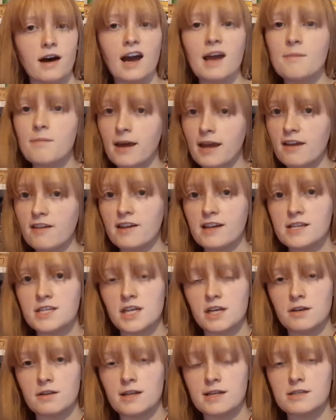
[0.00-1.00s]
I may
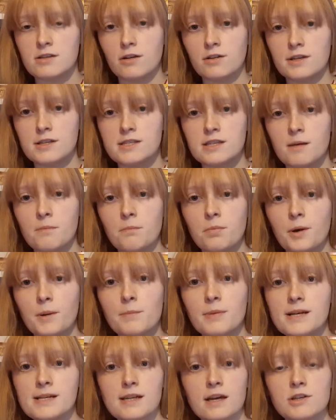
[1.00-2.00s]
continue this on at some
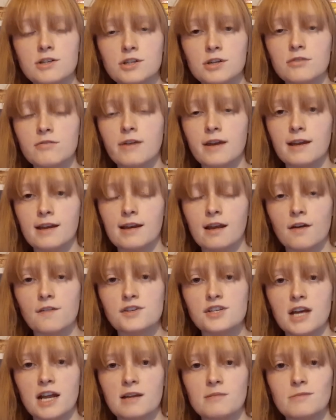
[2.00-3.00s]
point because I do really love
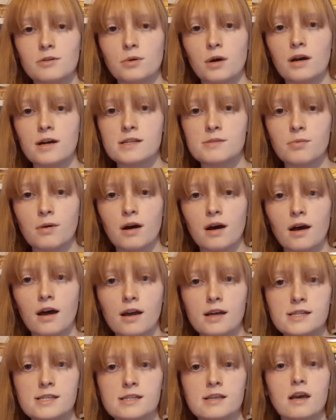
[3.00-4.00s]
Shannon Maguire's
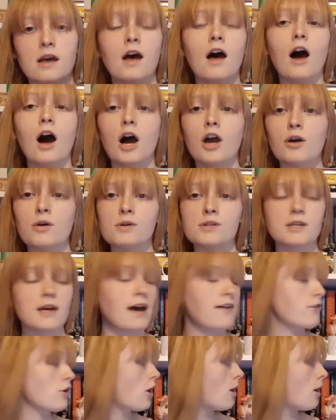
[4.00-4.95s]
works. I also have